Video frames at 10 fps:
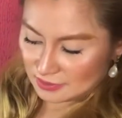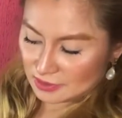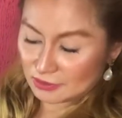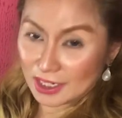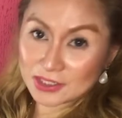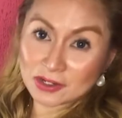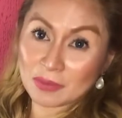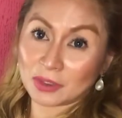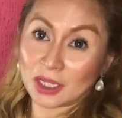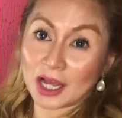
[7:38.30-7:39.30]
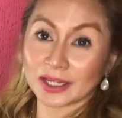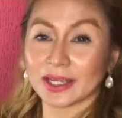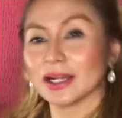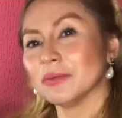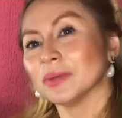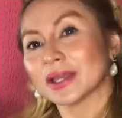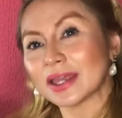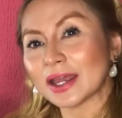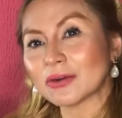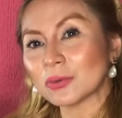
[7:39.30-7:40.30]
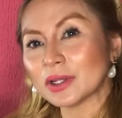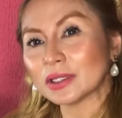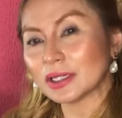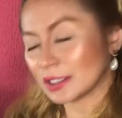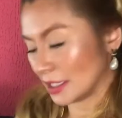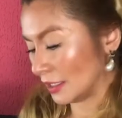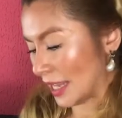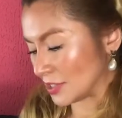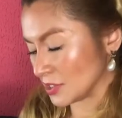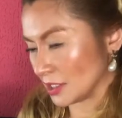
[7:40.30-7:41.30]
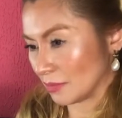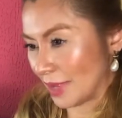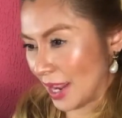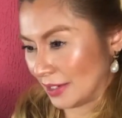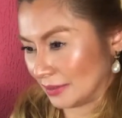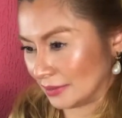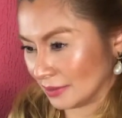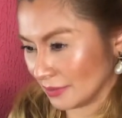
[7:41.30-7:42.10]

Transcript: Right, so I'm locking it up again with an elastic band.